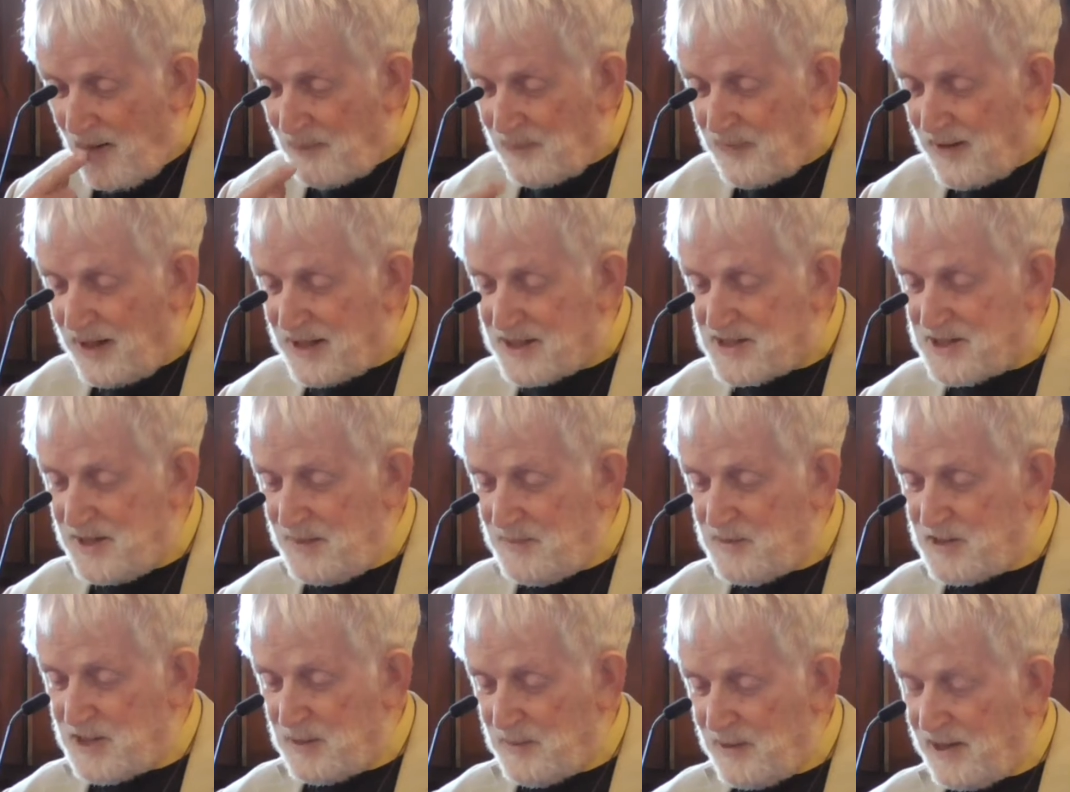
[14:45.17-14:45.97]
Now, it
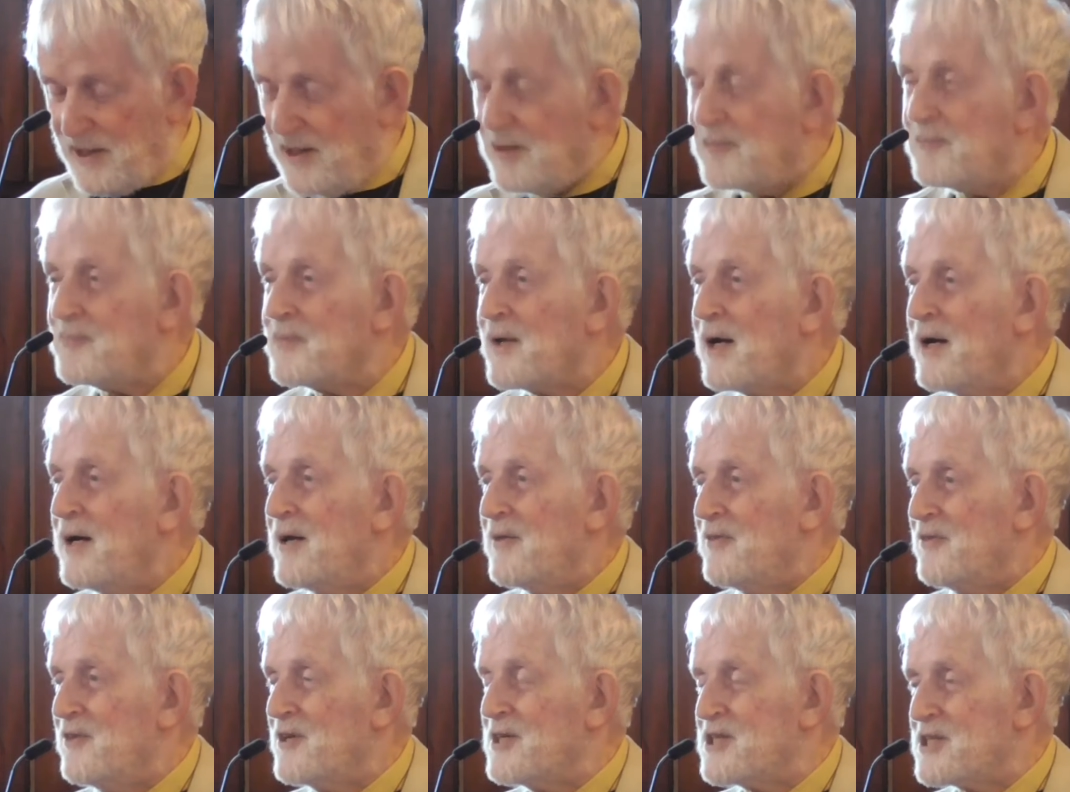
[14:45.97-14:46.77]
seems to me
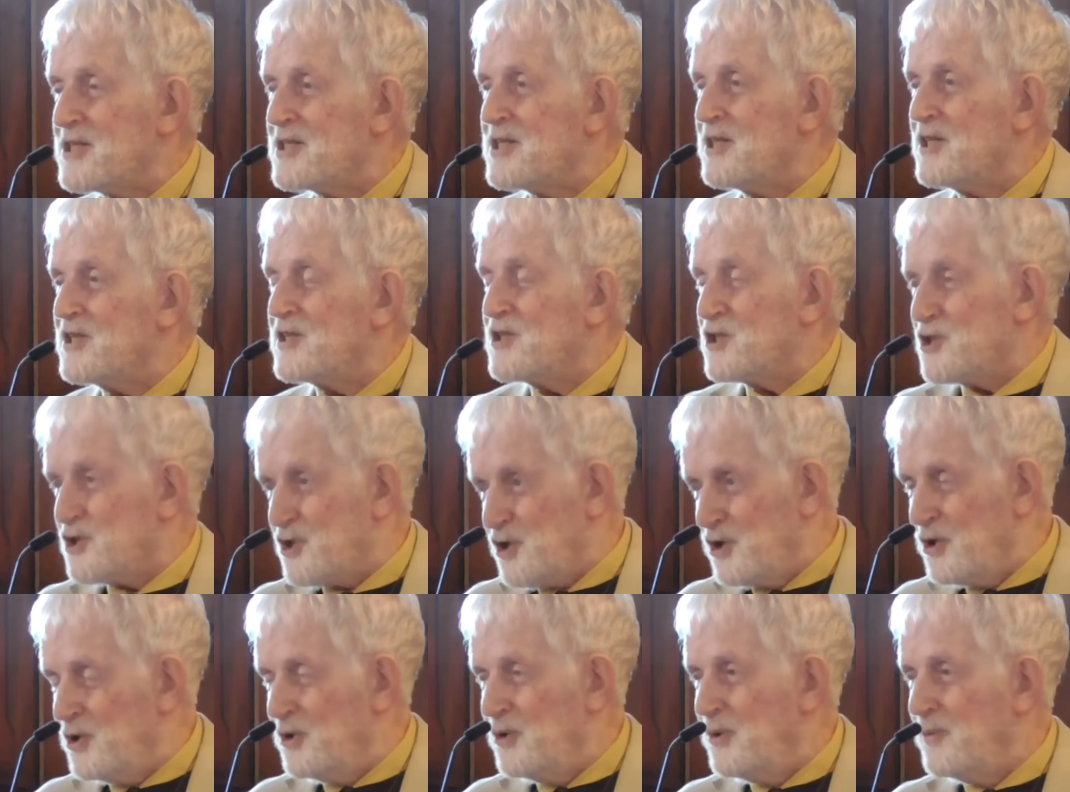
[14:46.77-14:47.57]
this is
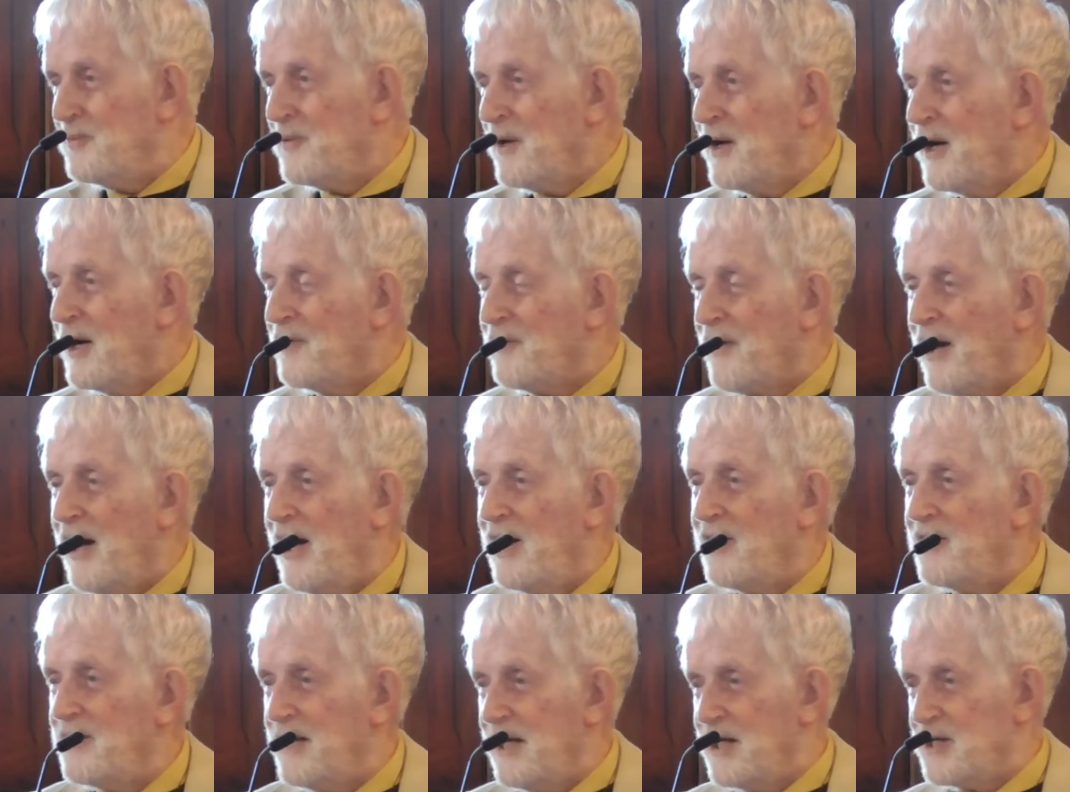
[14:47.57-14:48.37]
true of
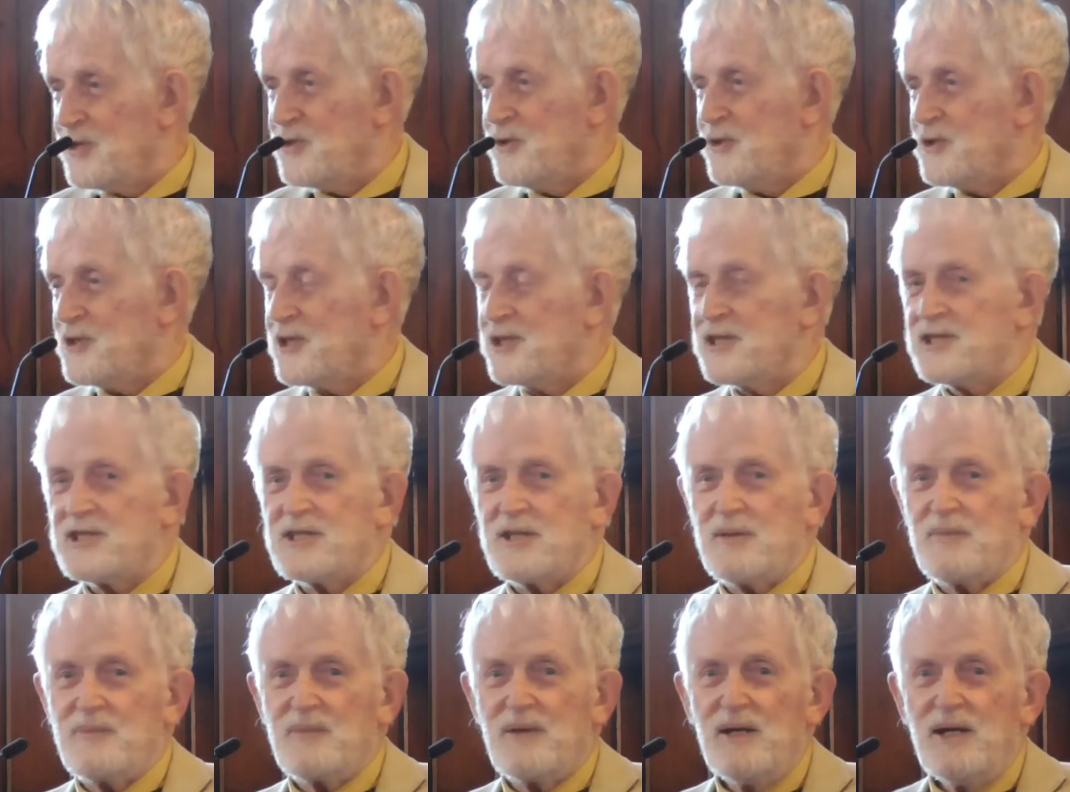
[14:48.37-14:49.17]
our electoral
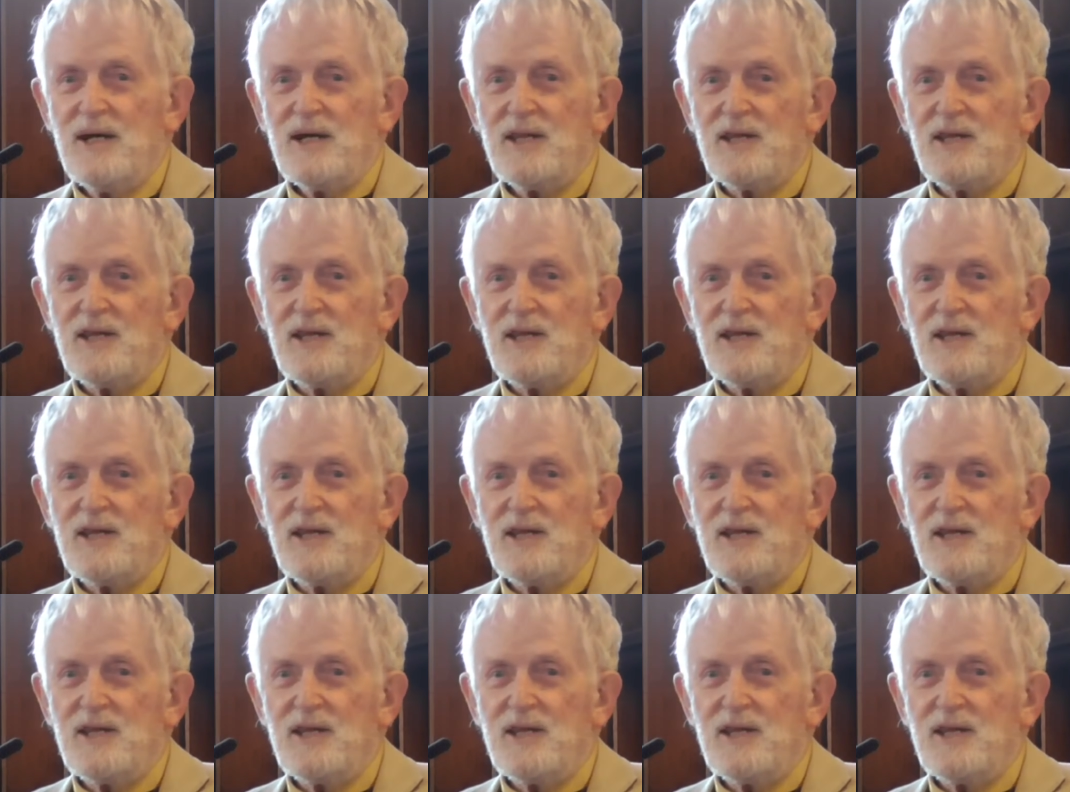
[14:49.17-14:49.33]
system.